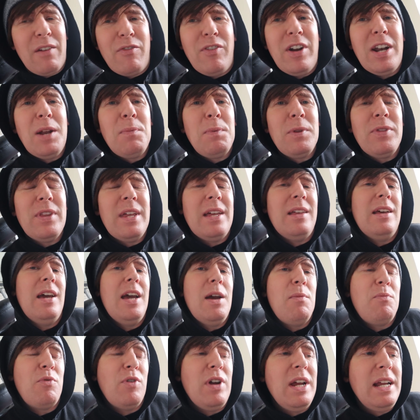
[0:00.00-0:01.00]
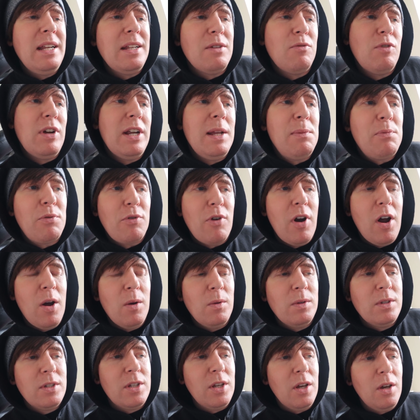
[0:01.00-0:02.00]
I've read up in that her breed are really
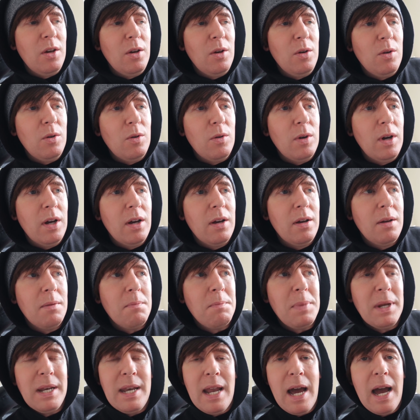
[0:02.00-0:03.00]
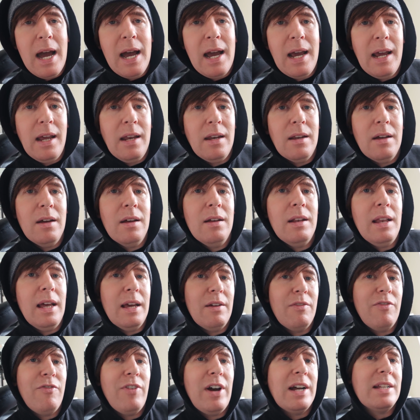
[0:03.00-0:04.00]
prone to benign,
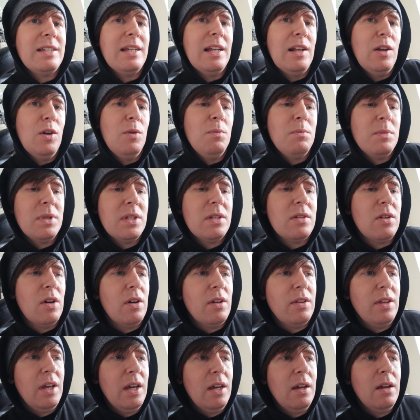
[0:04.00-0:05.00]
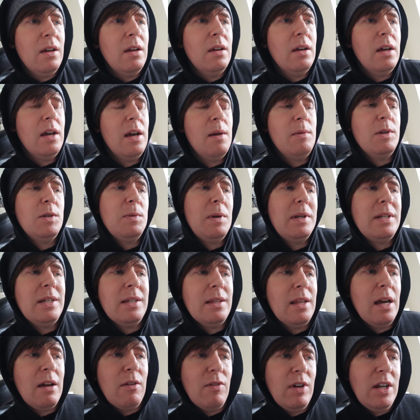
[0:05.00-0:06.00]
like fatty lumps sort of thing, um,
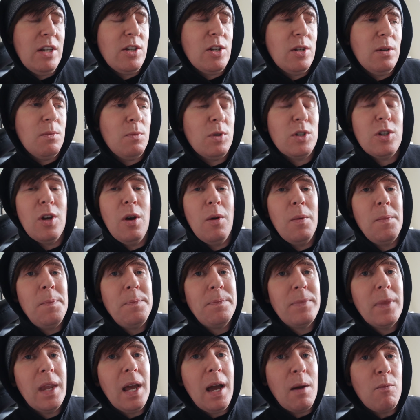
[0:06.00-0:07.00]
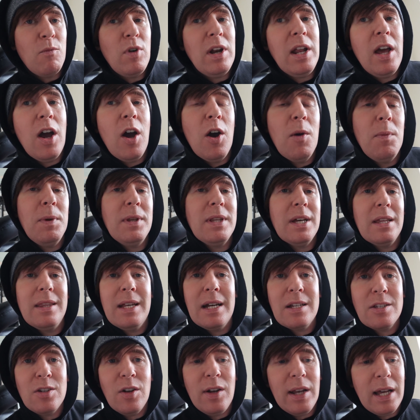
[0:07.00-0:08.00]
especially in that region. So I'm really hoping that
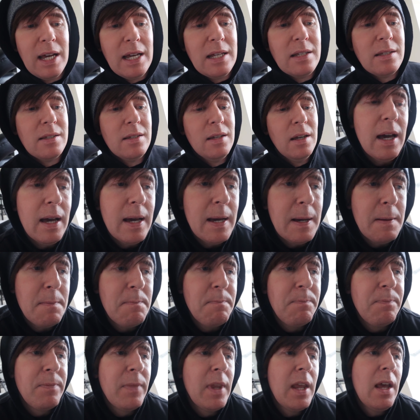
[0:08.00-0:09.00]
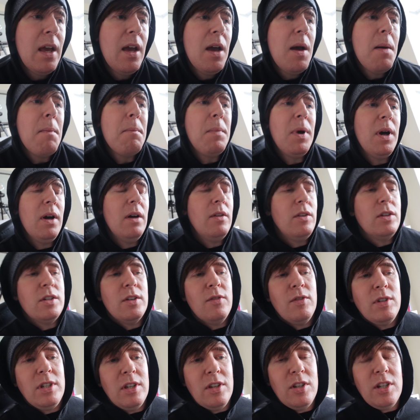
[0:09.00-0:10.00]
that's all it is, um, but
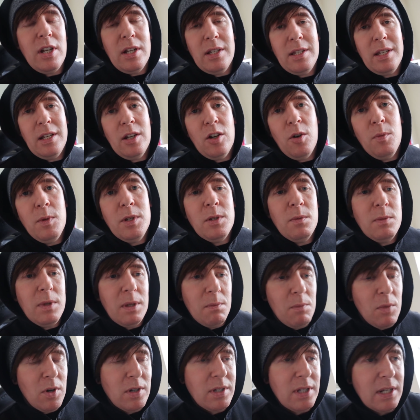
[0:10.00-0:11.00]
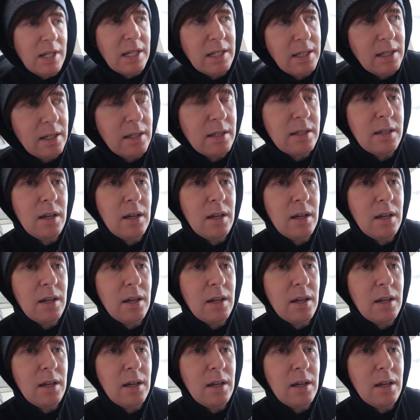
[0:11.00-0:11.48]
there's obviously the chance that it could be something more sinister,